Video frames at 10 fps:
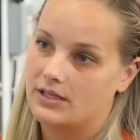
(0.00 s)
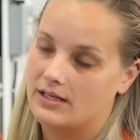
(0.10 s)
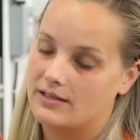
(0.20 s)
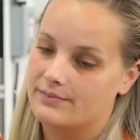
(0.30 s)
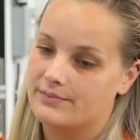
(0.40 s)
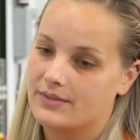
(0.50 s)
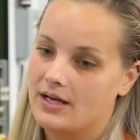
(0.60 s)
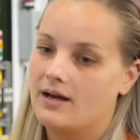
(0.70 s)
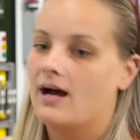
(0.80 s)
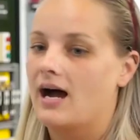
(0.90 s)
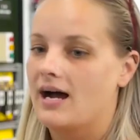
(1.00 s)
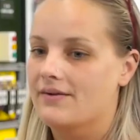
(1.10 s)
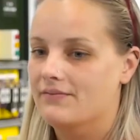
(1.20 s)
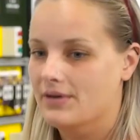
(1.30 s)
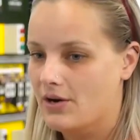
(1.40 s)
Um,
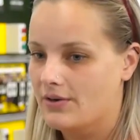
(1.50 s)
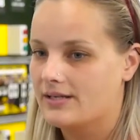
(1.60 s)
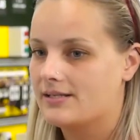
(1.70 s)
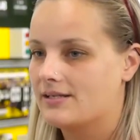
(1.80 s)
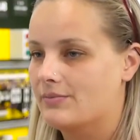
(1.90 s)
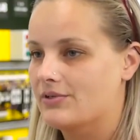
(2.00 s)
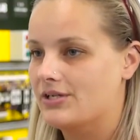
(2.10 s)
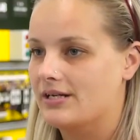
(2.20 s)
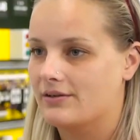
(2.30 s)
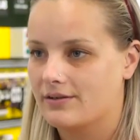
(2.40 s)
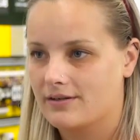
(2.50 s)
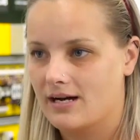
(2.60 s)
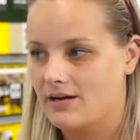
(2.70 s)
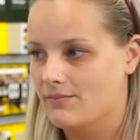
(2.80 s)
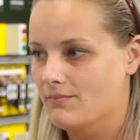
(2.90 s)
I've noticed in particular
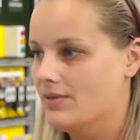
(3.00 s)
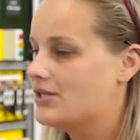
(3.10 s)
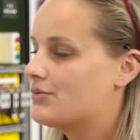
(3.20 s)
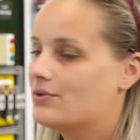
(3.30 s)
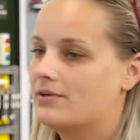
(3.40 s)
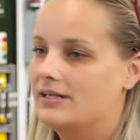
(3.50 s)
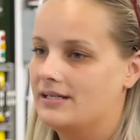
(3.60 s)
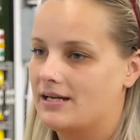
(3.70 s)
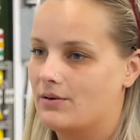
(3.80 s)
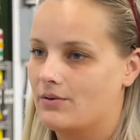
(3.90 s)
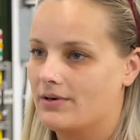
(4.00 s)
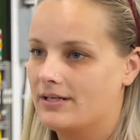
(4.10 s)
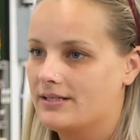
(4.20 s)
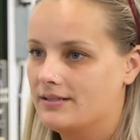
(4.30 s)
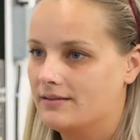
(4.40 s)
I'm much more detail
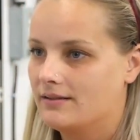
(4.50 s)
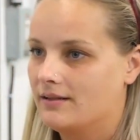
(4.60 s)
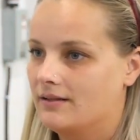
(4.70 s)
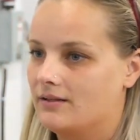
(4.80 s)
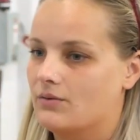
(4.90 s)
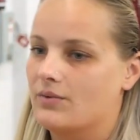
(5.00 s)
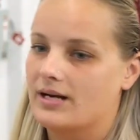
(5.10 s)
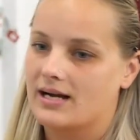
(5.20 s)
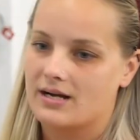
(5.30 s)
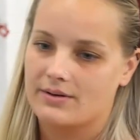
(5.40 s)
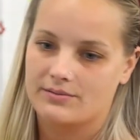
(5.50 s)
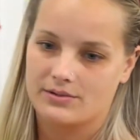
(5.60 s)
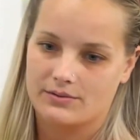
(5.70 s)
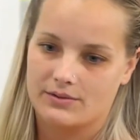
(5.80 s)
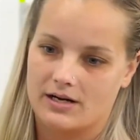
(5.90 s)
oriented. When I come up
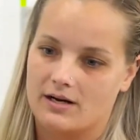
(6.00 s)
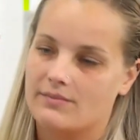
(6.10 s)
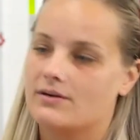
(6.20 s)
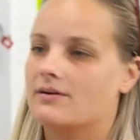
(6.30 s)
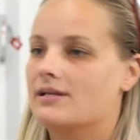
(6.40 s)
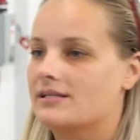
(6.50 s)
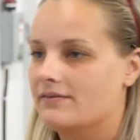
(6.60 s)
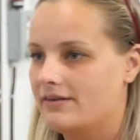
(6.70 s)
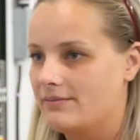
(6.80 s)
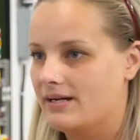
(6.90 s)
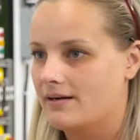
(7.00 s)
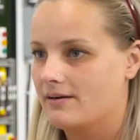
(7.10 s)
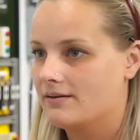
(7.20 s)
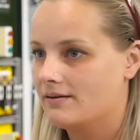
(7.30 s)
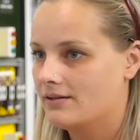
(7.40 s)
to a homeowner that's a
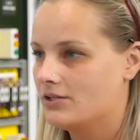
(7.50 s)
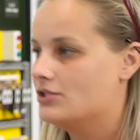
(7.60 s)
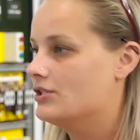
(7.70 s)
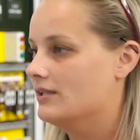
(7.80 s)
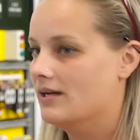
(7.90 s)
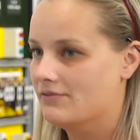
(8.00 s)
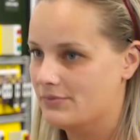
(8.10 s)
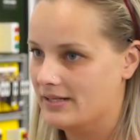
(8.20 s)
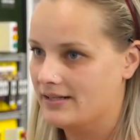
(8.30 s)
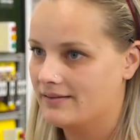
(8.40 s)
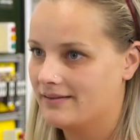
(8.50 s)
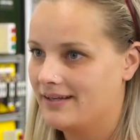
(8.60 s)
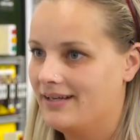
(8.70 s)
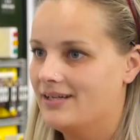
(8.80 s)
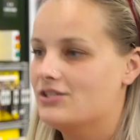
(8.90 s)
female, she loves me.
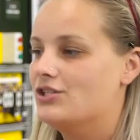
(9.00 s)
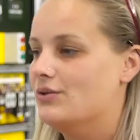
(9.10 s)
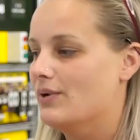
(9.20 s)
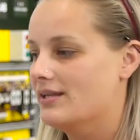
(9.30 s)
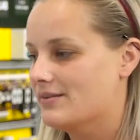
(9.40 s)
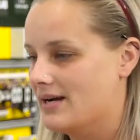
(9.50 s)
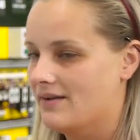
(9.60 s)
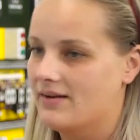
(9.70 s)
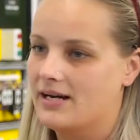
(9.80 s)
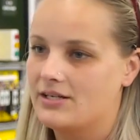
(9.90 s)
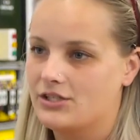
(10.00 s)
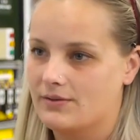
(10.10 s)
She wants my advice.